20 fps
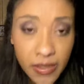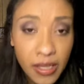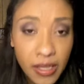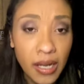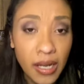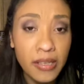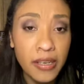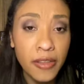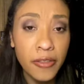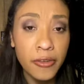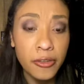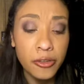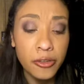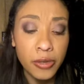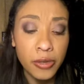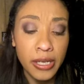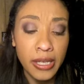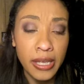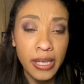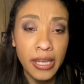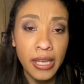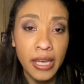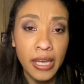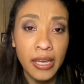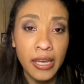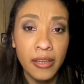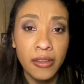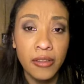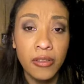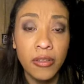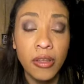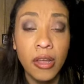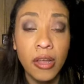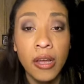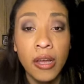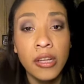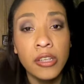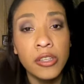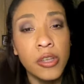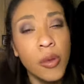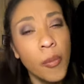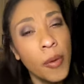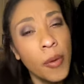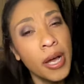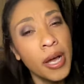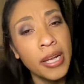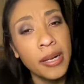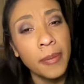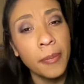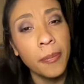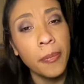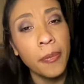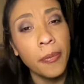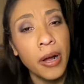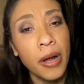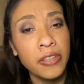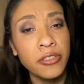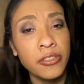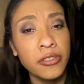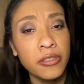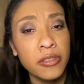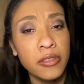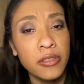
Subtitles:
Another trick is know what kind of brush